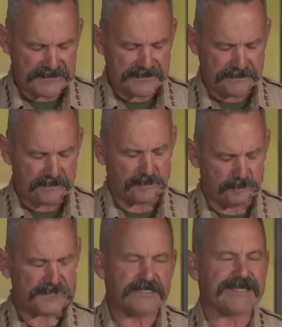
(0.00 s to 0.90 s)
the sheriff
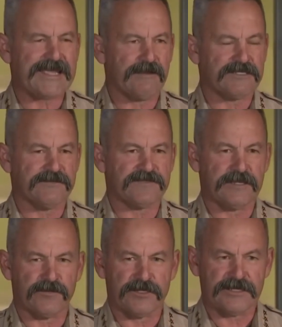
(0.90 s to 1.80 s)
described
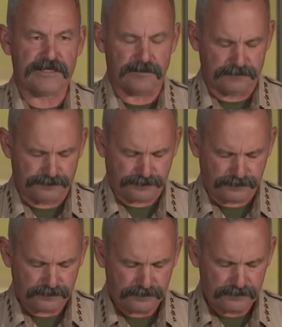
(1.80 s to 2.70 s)
some of McKay's
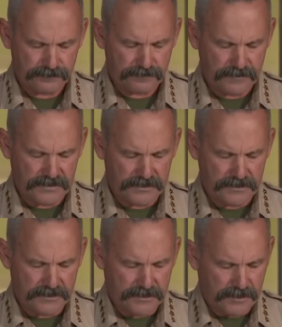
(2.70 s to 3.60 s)
criminal
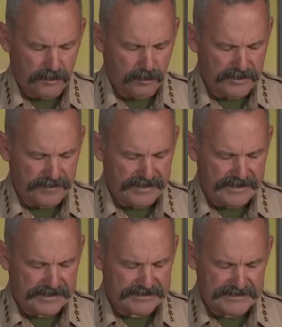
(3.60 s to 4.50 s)
past. William had
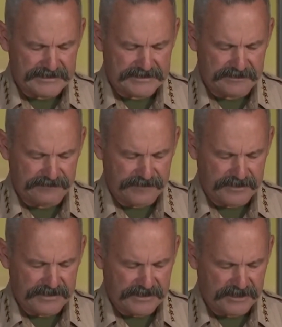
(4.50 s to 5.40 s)
an extensive
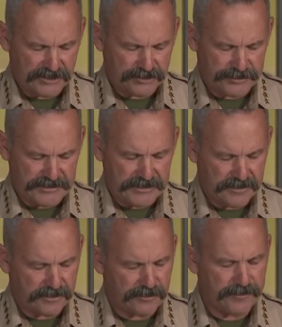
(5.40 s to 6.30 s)
history,
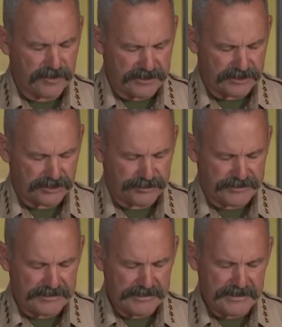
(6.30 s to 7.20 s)
criminal
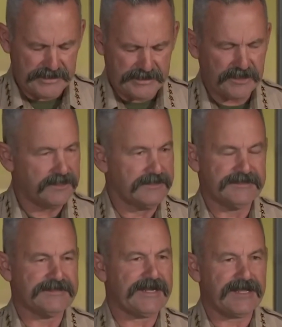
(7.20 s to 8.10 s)
history,
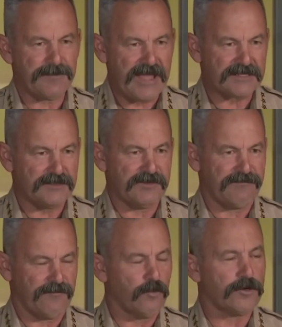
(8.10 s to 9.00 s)
dating back to
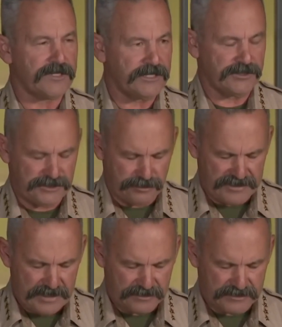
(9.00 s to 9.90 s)
before the year
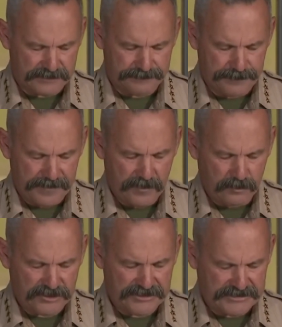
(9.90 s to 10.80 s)
2000
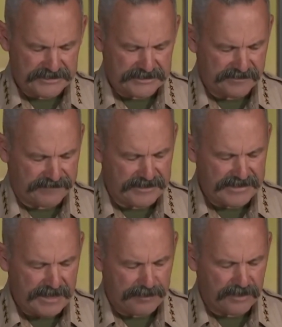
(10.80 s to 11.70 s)
which consisted of
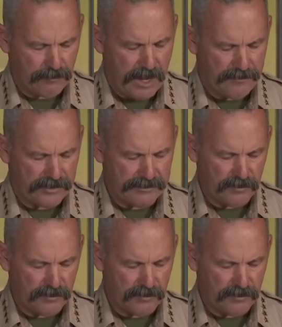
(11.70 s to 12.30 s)
kidnapping, robbery,